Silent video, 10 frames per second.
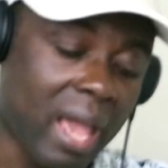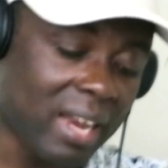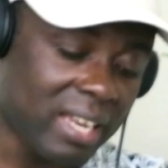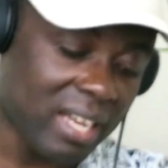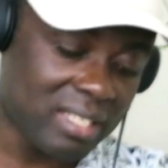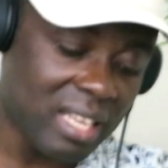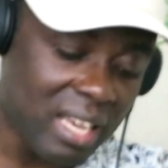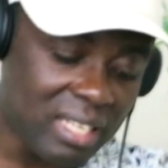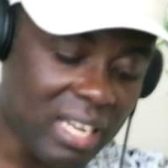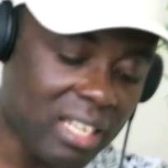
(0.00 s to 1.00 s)
And they are
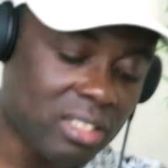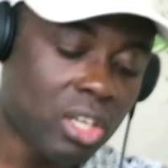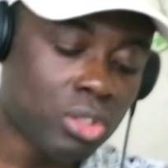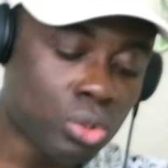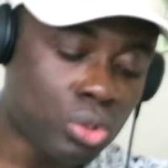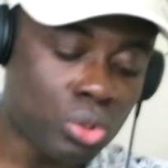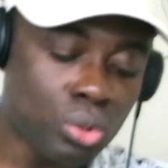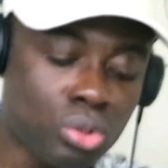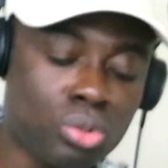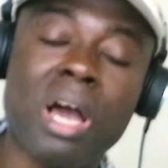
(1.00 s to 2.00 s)
saying that you
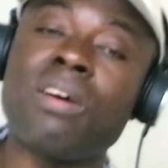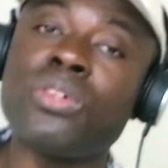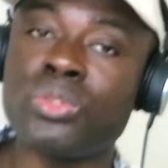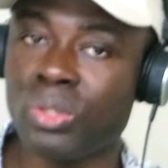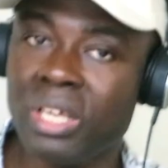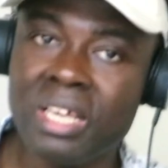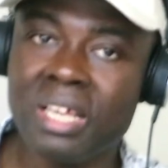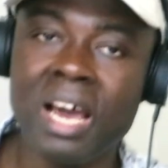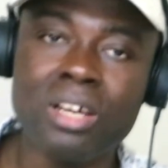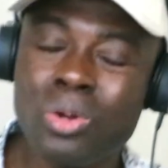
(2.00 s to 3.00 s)
should travel to
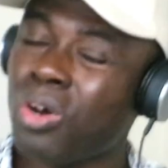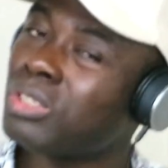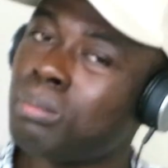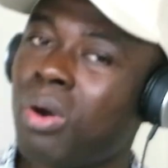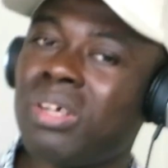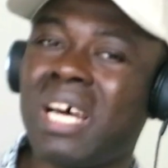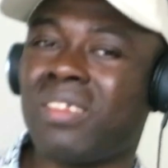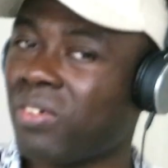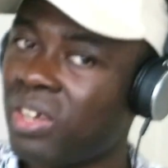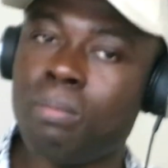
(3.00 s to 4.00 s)
England not more
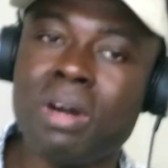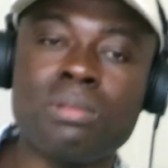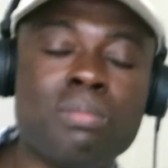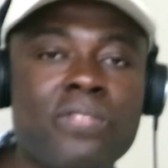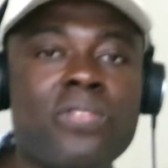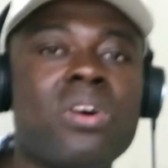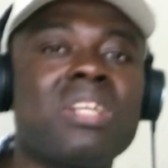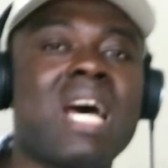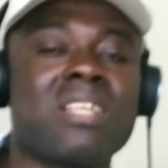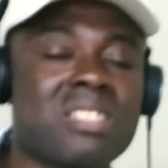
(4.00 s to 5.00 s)
than 3 months before
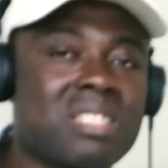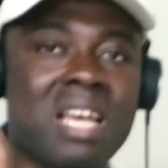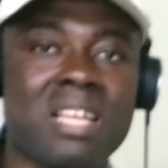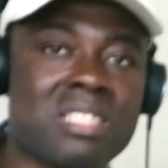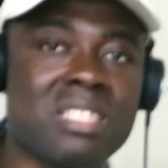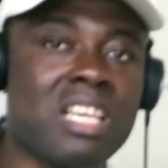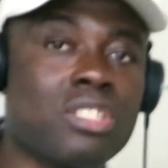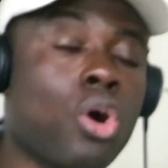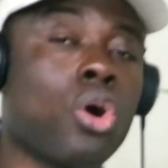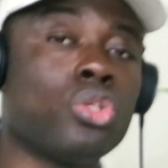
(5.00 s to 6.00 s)
that start
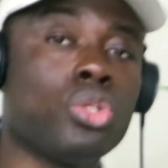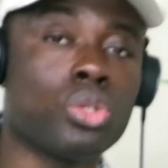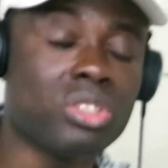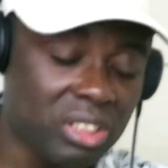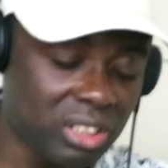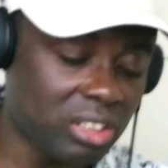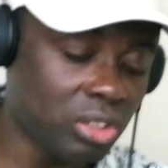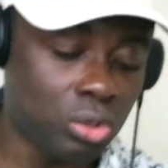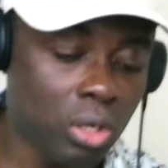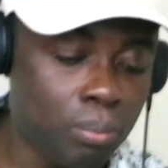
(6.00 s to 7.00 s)
date on your
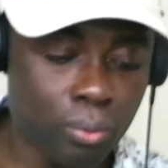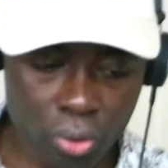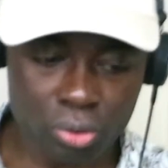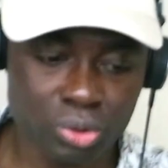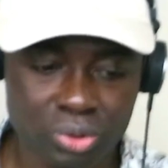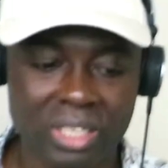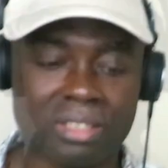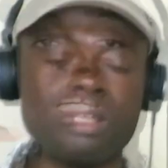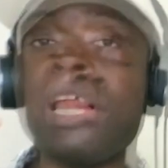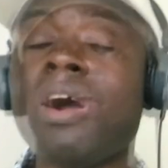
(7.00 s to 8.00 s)
teaching job
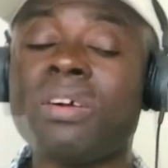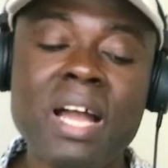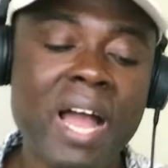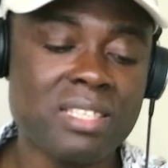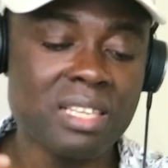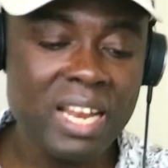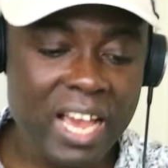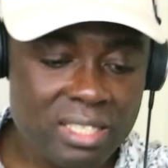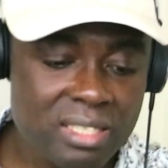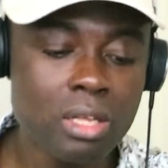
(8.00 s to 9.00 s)
contract. Now guys,
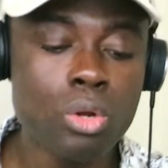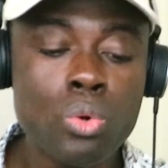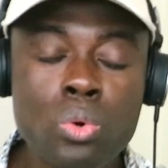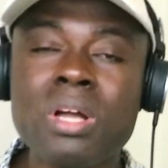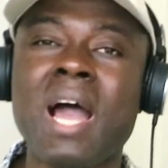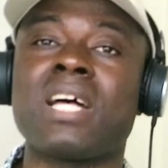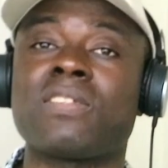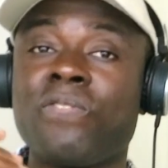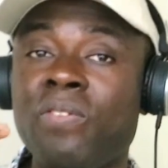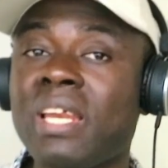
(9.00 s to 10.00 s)
let's look
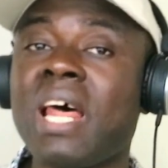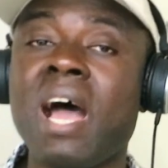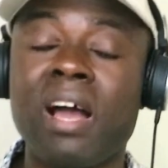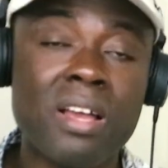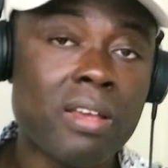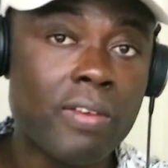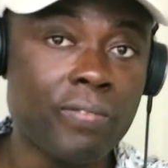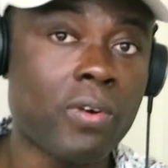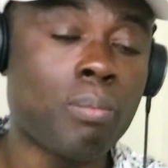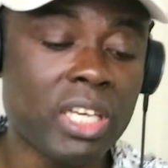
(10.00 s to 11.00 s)
at further
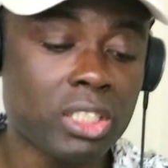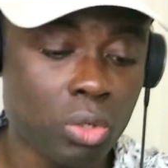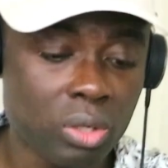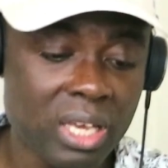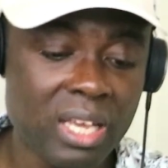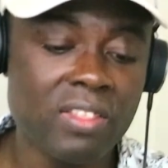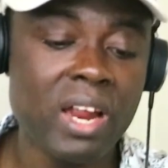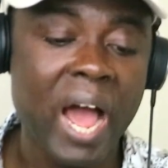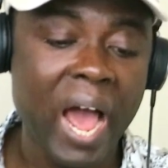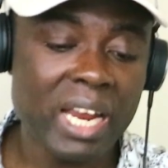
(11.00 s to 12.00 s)
information, okay?
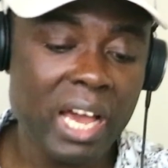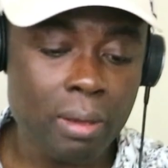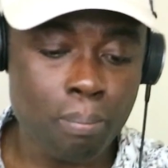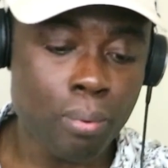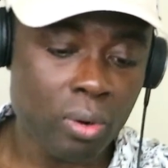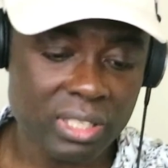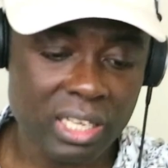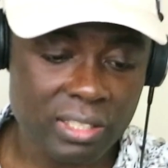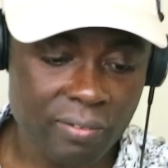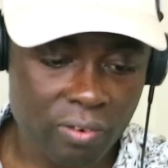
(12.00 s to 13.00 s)
There are other
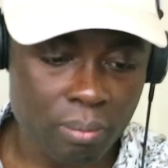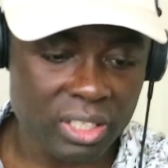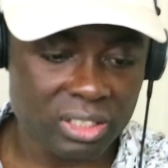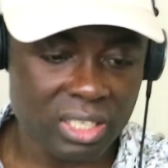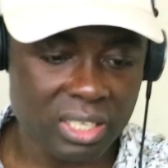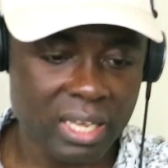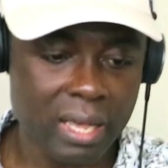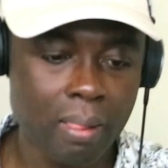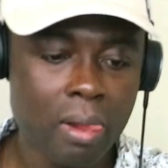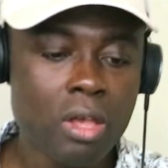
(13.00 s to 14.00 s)
important information here.